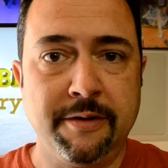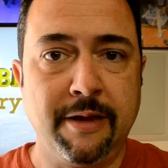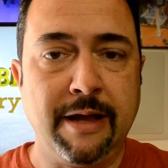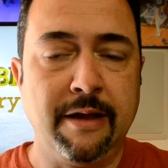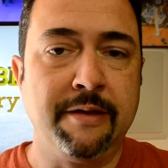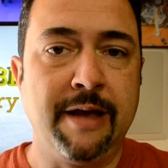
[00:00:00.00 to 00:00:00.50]
a
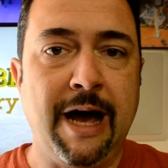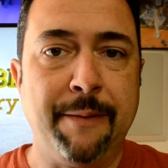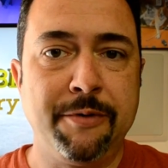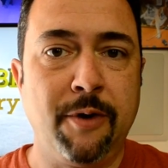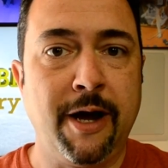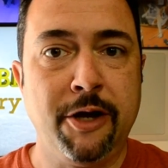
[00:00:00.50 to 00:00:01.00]
lot less
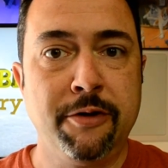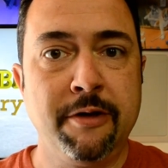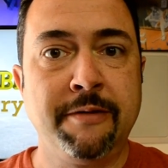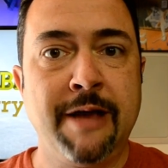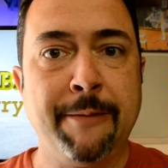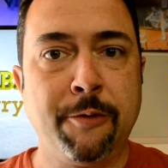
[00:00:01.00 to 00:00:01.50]
hops. So I used
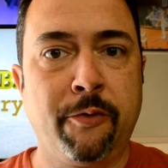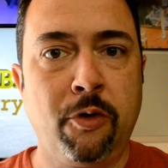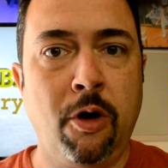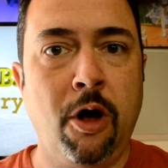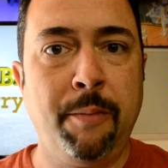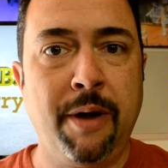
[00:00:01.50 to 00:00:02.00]
less hops
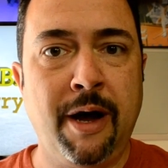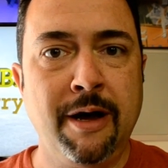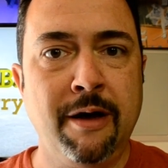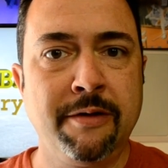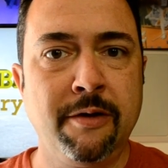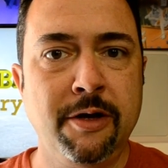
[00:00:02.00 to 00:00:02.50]
overall, but I
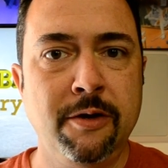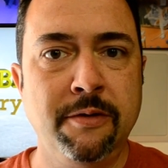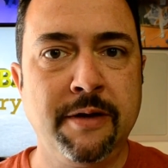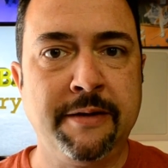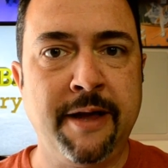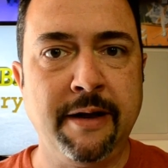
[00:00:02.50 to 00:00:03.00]
also
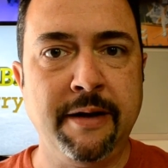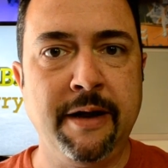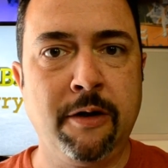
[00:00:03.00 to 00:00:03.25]
used a technique